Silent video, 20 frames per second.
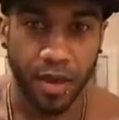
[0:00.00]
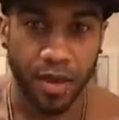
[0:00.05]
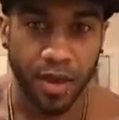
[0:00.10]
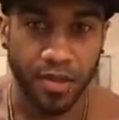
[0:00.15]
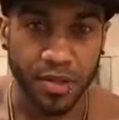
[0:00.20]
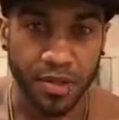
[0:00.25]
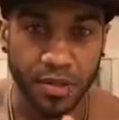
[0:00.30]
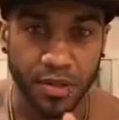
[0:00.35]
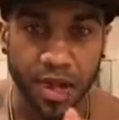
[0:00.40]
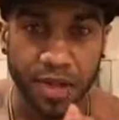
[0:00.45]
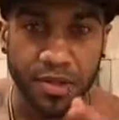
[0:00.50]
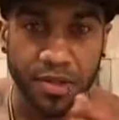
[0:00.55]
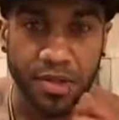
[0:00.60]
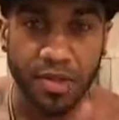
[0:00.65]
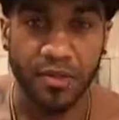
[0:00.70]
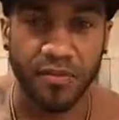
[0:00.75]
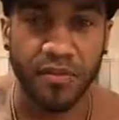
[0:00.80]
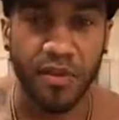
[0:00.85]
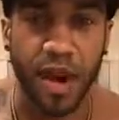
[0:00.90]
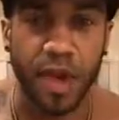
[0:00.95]
That's a
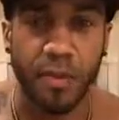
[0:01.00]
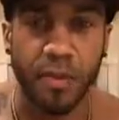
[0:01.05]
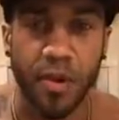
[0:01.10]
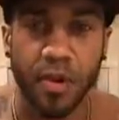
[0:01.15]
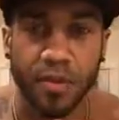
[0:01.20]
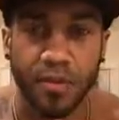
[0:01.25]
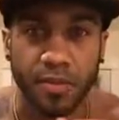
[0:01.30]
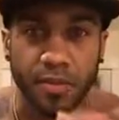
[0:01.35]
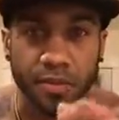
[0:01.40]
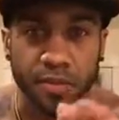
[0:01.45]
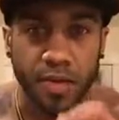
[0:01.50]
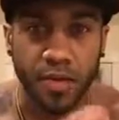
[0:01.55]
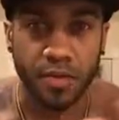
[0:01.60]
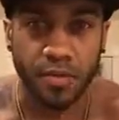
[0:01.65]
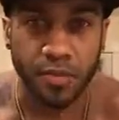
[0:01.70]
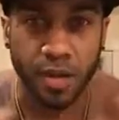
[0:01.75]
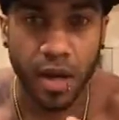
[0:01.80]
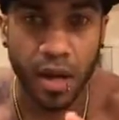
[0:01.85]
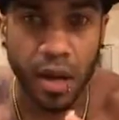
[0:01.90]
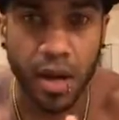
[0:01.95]
different kind of person.
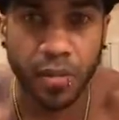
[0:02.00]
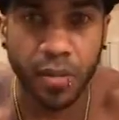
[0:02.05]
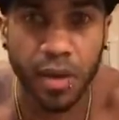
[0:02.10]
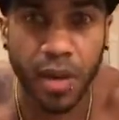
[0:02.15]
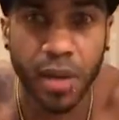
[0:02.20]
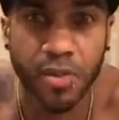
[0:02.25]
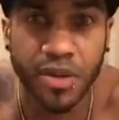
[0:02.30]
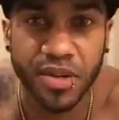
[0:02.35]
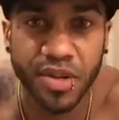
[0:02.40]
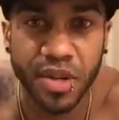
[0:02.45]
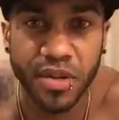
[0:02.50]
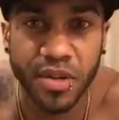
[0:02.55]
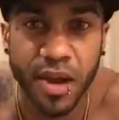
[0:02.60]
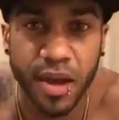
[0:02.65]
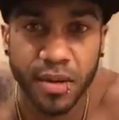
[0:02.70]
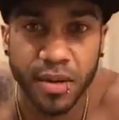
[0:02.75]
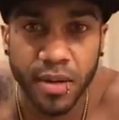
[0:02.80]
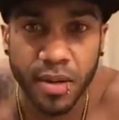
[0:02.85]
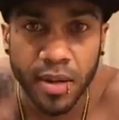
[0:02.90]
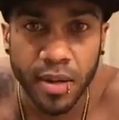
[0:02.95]
So I'm gonna say
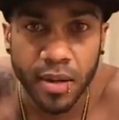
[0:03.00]
that.